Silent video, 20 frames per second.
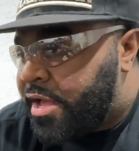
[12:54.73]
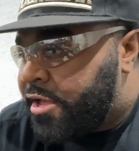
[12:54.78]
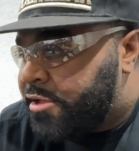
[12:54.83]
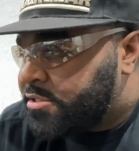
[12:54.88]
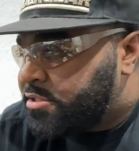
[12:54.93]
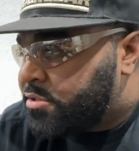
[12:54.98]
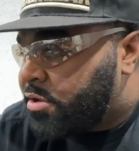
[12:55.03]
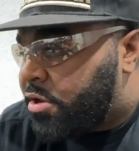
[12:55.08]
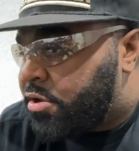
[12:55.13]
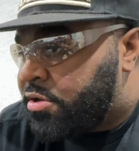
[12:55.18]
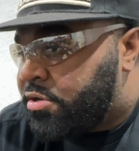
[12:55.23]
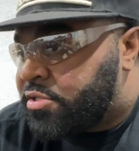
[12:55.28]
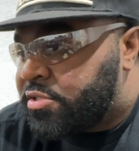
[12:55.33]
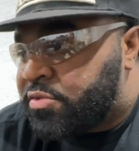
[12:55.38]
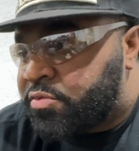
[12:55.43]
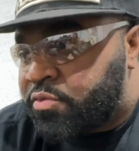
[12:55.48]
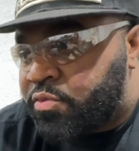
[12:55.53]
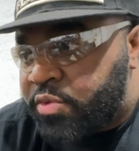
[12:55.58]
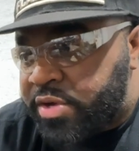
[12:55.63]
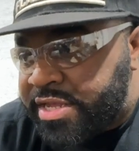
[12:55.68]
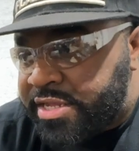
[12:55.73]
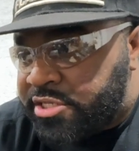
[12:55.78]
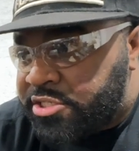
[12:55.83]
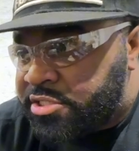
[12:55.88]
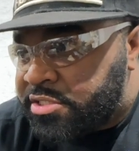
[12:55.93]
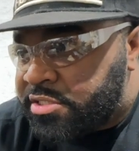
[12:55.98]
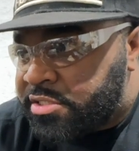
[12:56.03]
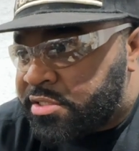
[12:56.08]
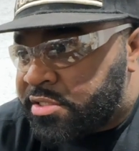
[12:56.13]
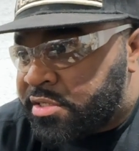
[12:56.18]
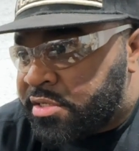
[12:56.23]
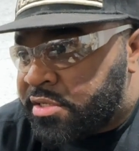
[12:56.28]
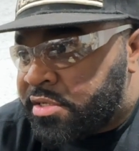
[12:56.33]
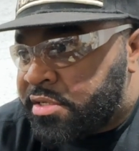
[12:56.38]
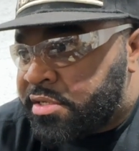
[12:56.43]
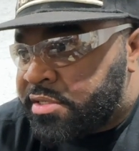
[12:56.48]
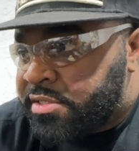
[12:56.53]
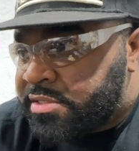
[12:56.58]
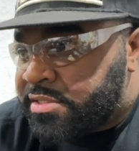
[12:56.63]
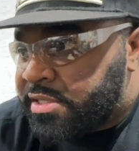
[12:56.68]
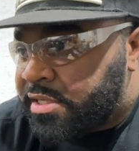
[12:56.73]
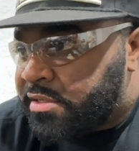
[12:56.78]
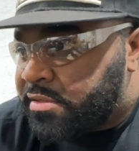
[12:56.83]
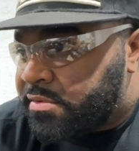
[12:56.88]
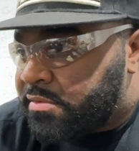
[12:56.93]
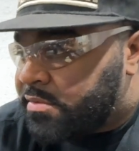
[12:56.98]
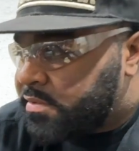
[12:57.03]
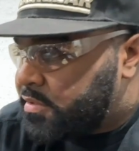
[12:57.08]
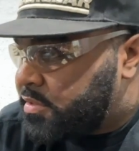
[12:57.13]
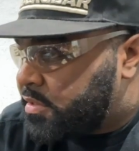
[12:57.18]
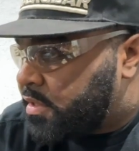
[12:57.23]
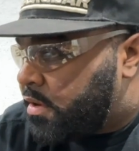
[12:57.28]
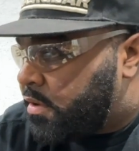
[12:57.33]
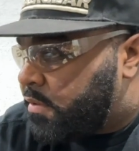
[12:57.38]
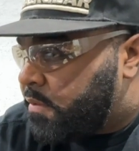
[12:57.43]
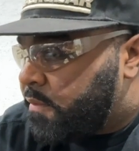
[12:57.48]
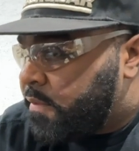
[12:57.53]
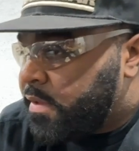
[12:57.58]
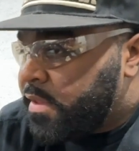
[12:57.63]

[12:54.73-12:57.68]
starter switch signal. So